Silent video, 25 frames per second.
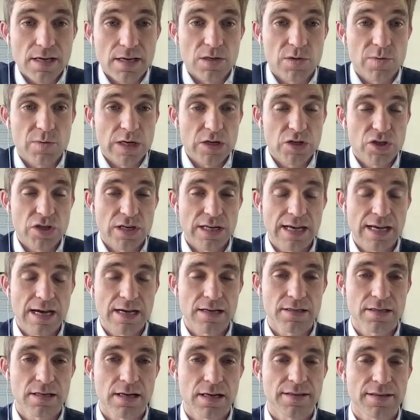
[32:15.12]
especially here
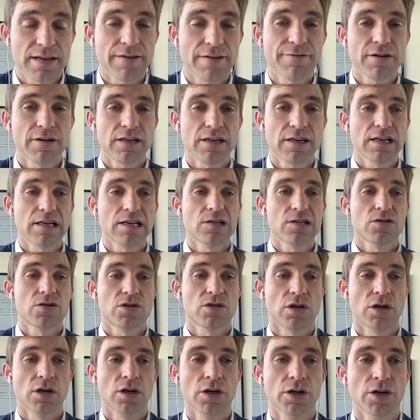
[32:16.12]
in South Africa.
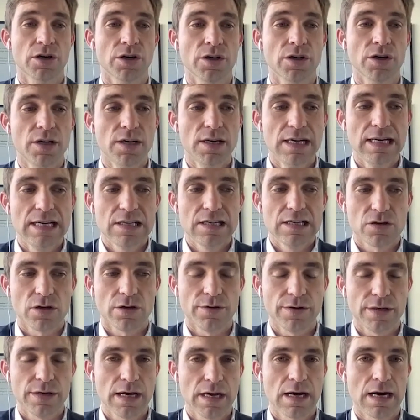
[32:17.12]
So
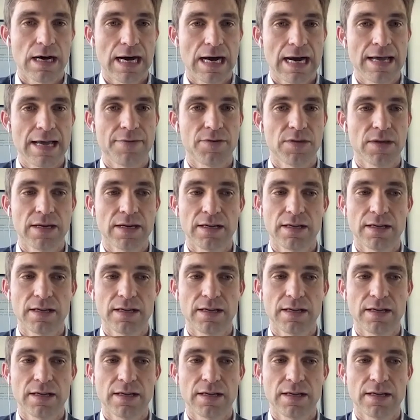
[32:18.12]
yeah, I think.